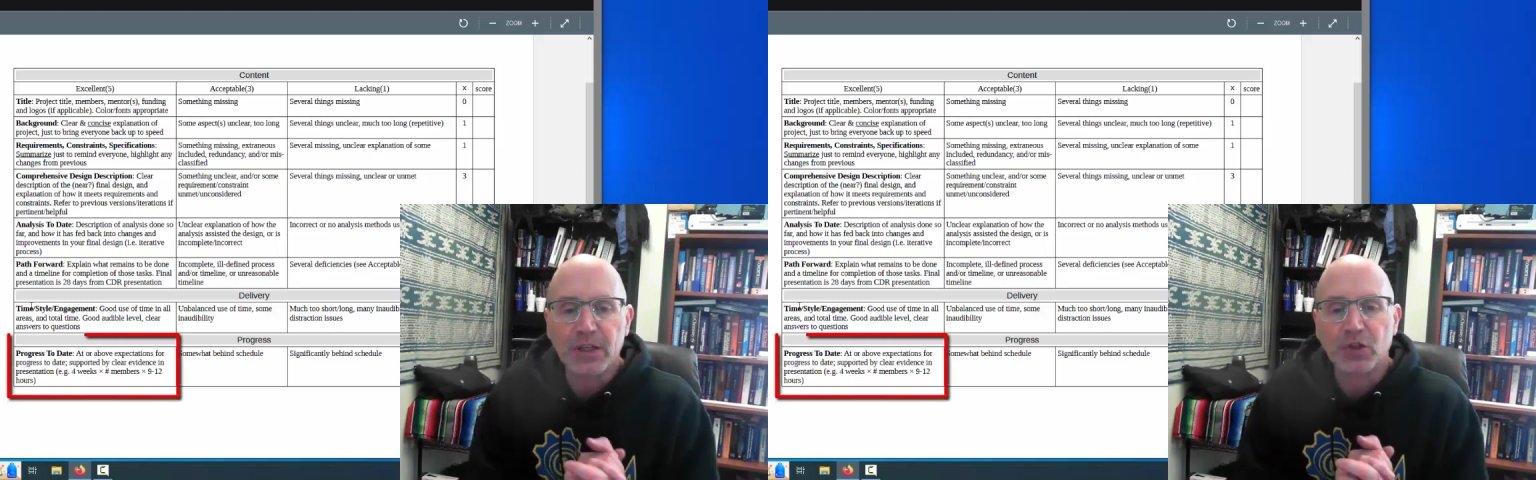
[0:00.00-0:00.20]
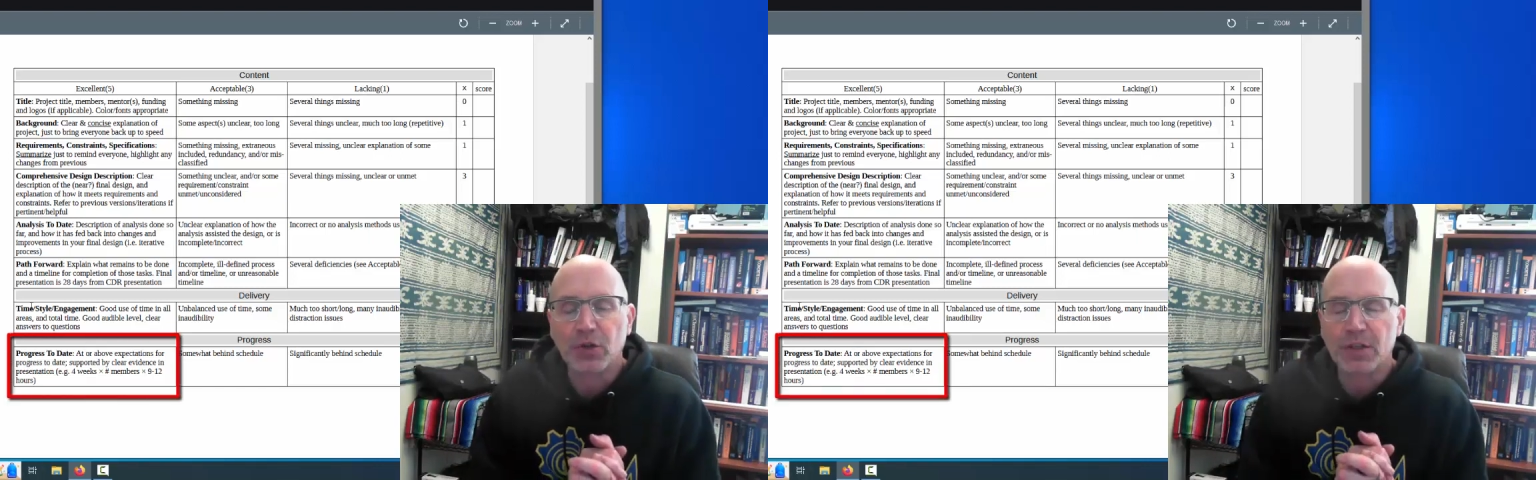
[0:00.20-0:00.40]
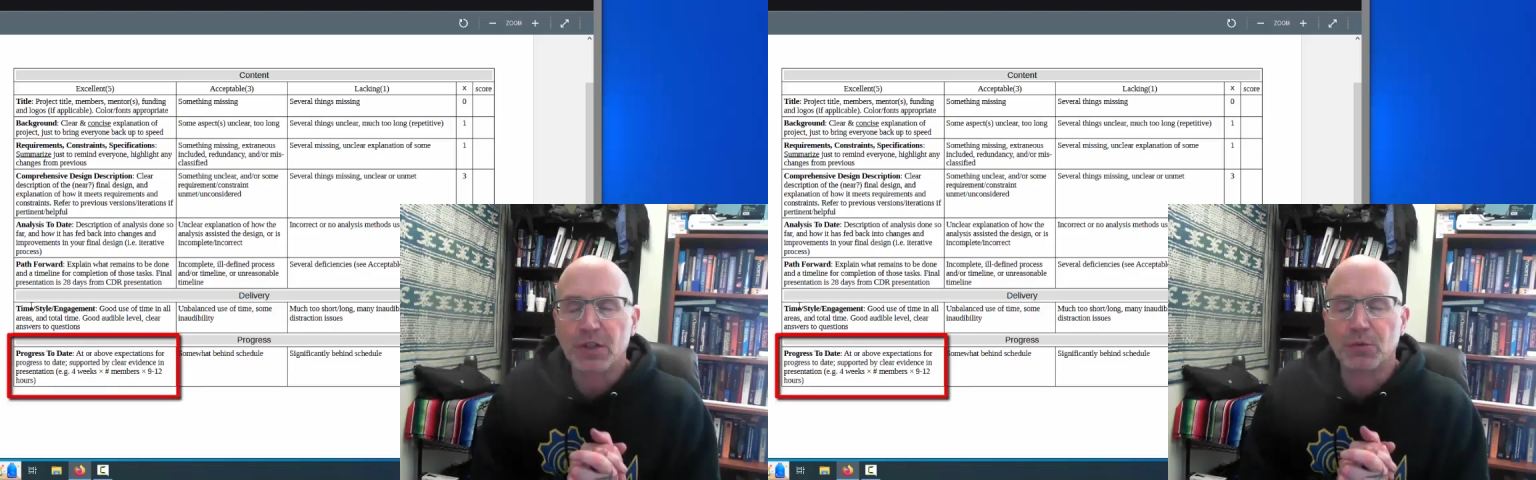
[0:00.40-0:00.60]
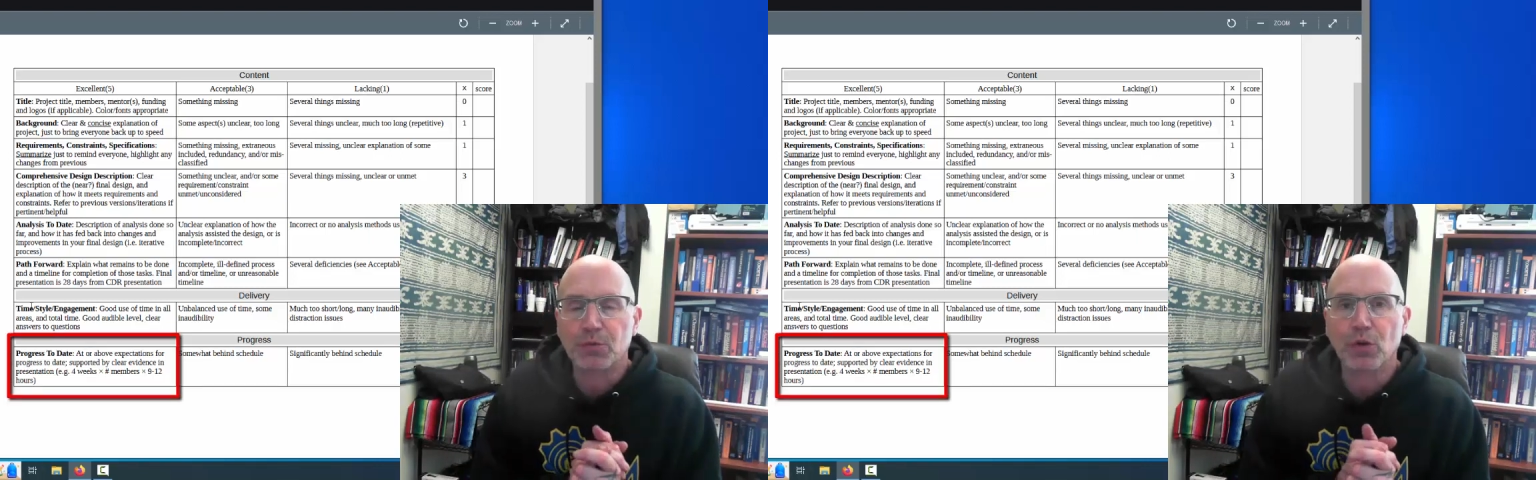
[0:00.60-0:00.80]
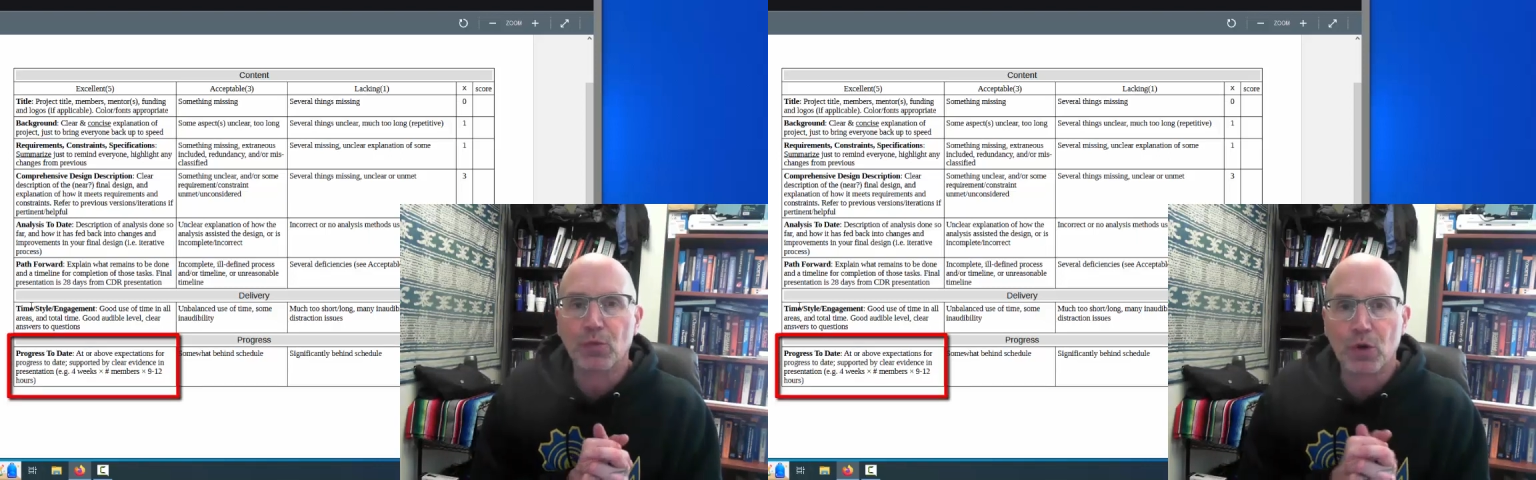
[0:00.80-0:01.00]
So this is a
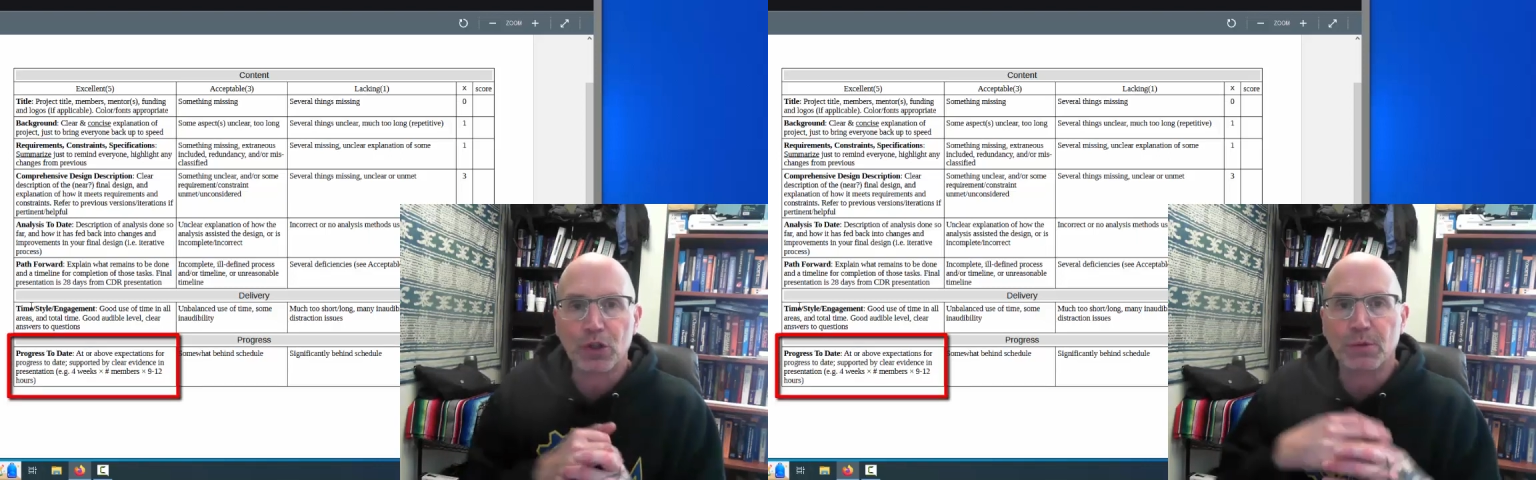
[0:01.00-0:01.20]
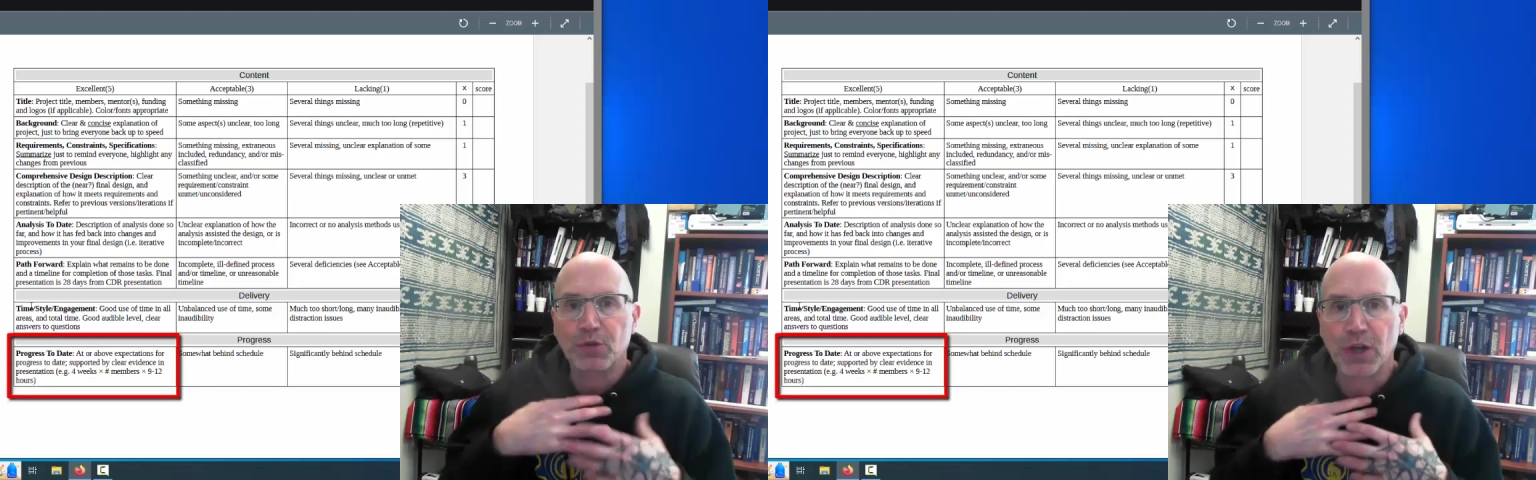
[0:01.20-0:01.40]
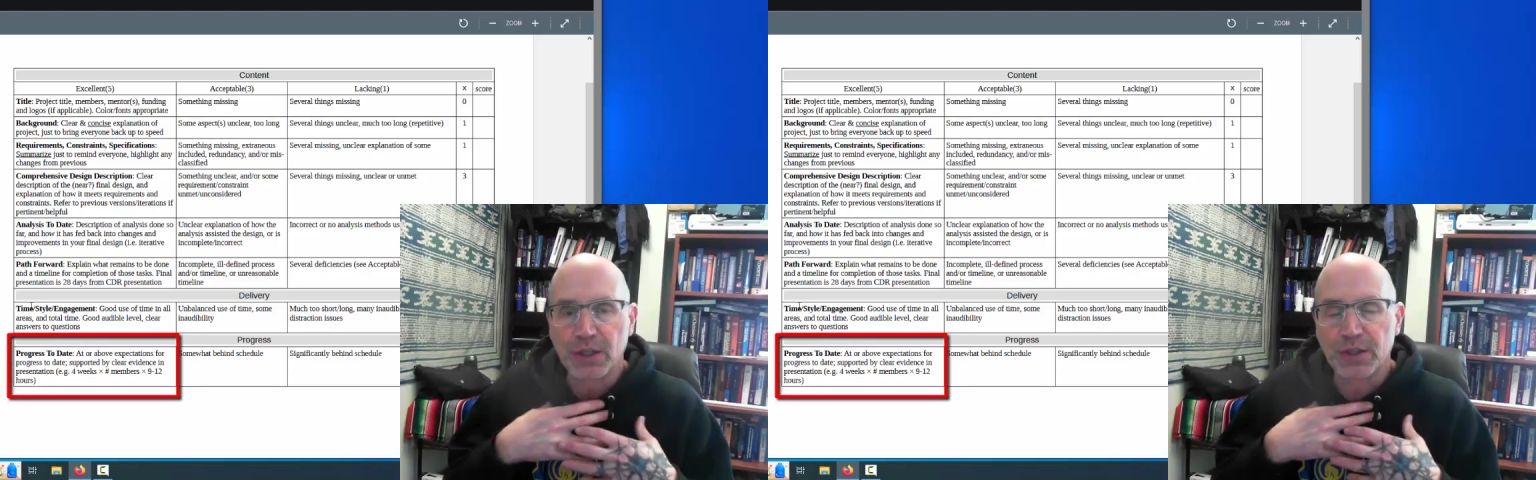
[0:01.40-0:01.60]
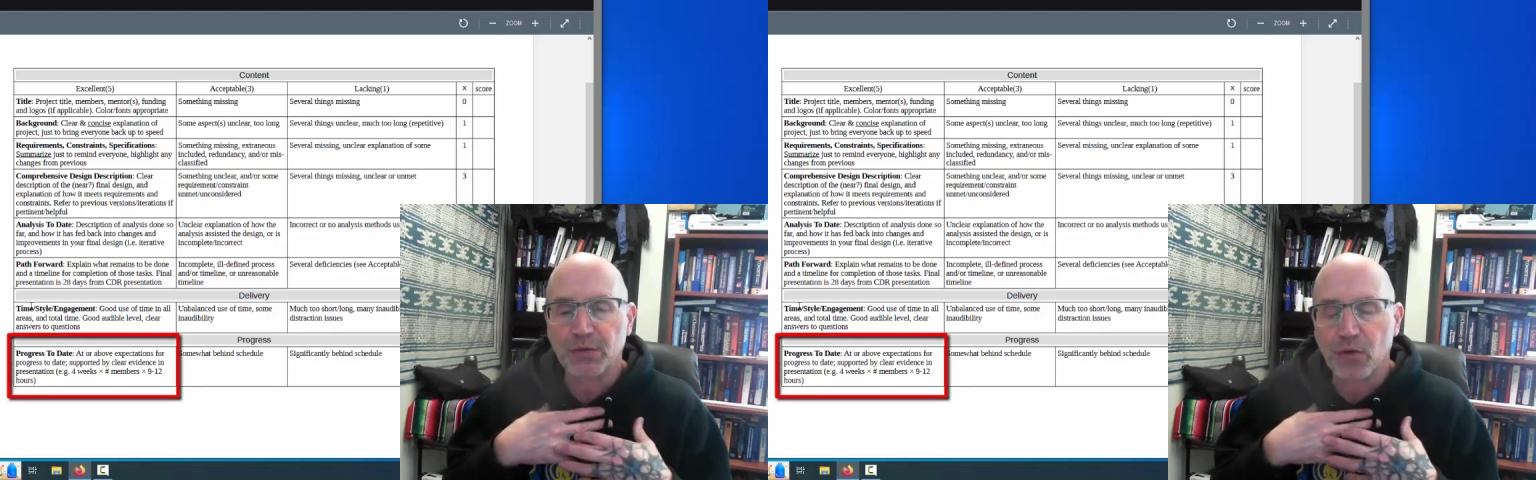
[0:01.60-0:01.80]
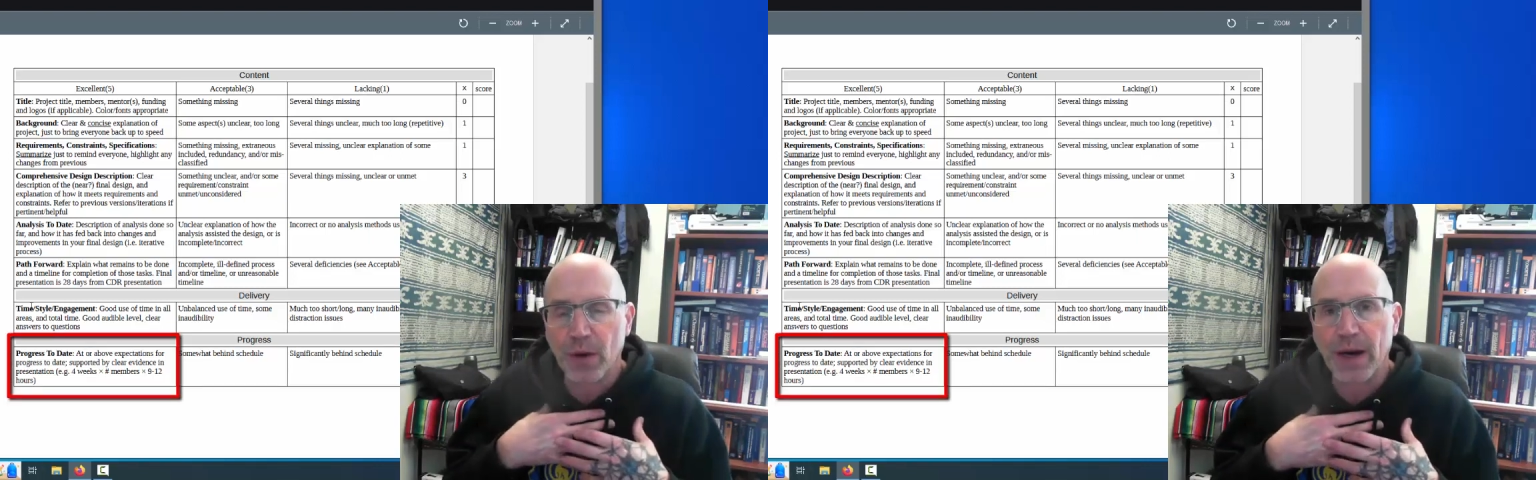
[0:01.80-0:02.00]
little more subjective
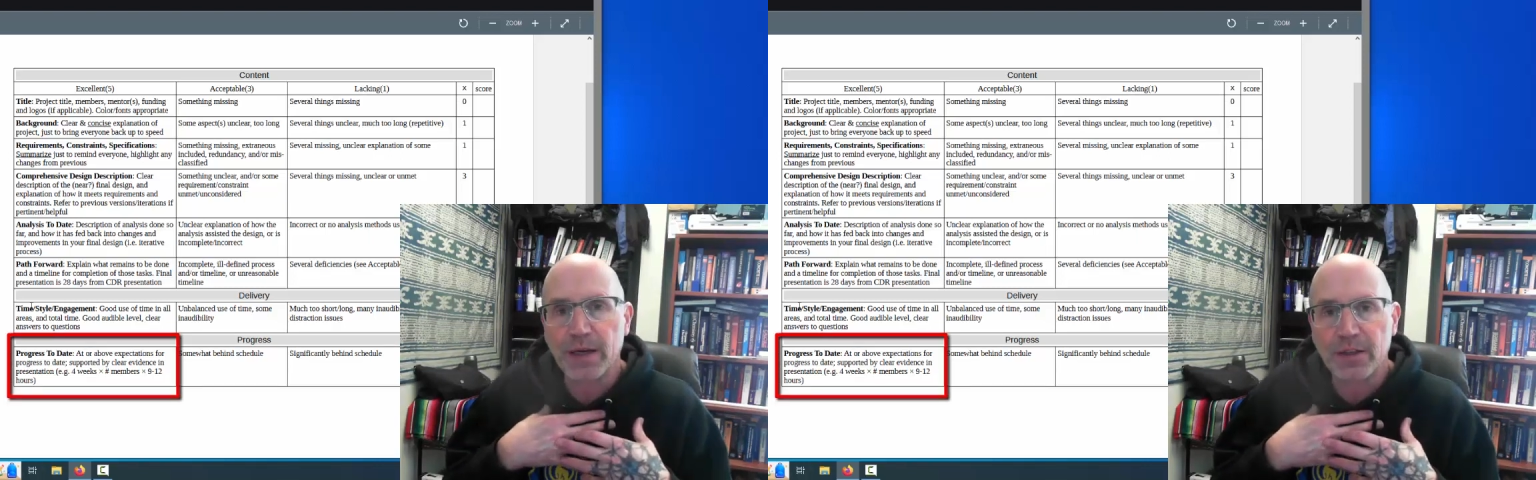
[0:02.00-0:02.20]
grade,